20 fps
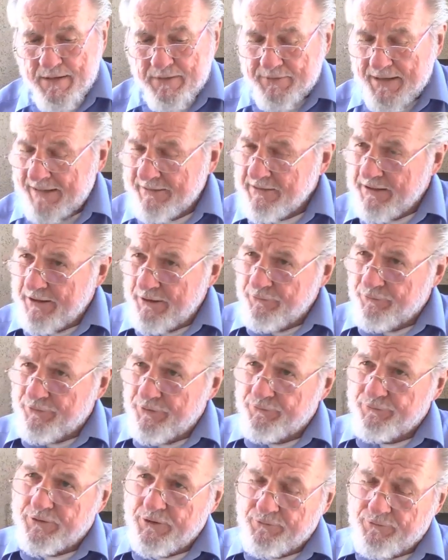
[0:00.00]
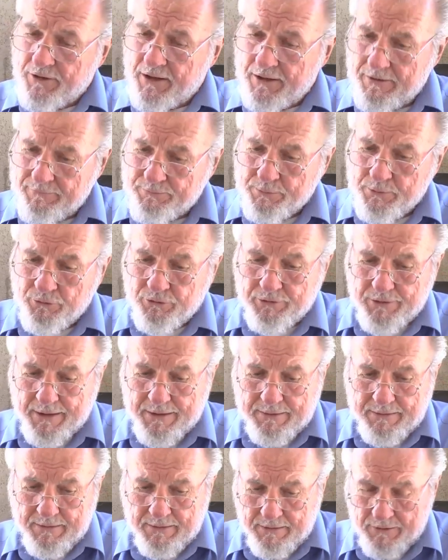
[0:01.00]
That gave
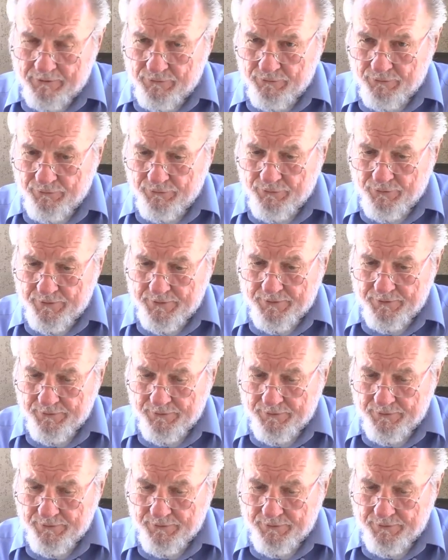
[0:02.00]
55% of